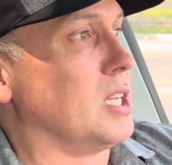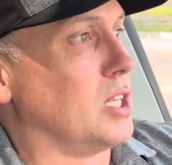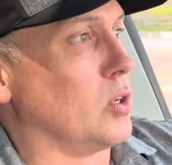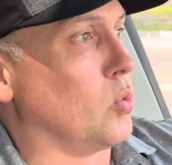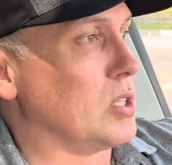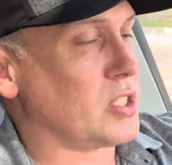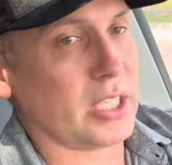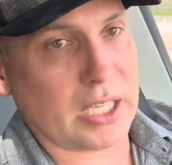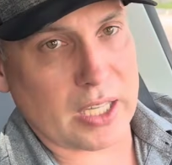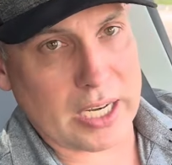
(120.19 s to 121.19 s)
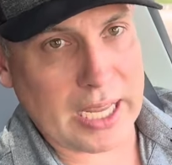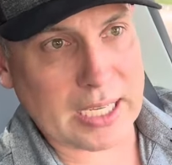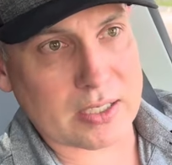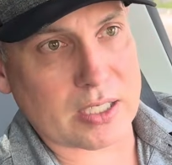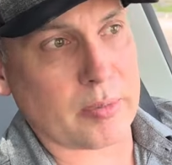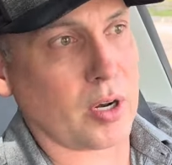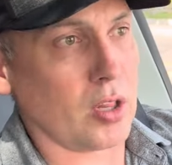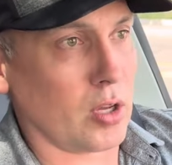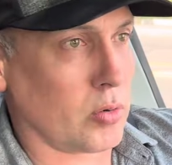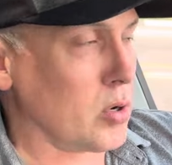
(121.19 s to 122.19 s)
one city to the next, I'm on a
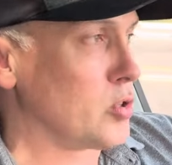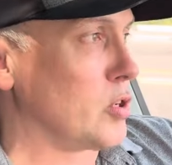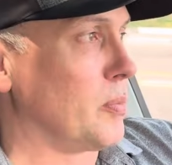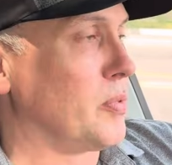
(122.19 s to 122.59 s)
long road trip,